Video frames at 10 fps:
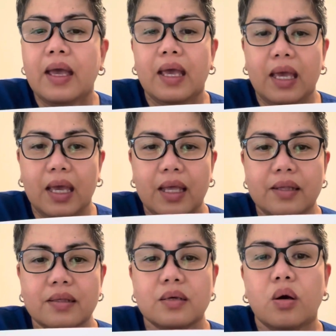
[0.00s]

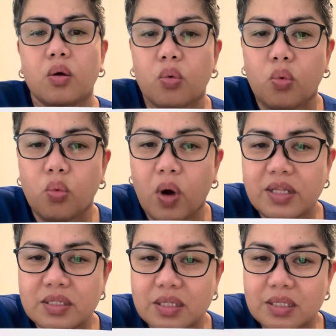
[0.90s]
And
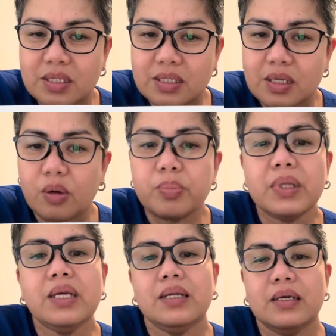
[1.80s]
once this is
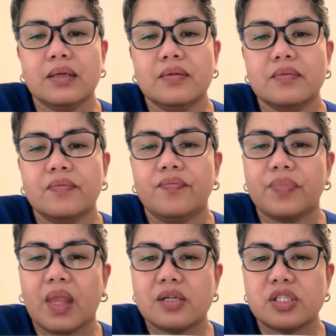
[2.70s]
completed,
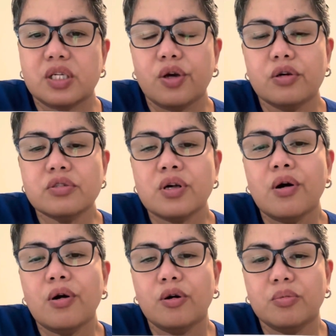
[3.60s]
she goes
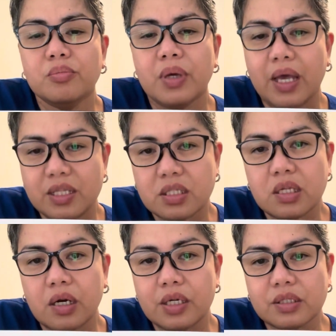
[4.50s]
home and
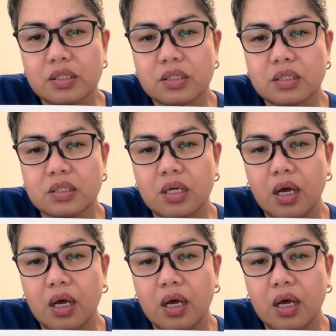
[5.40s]
starts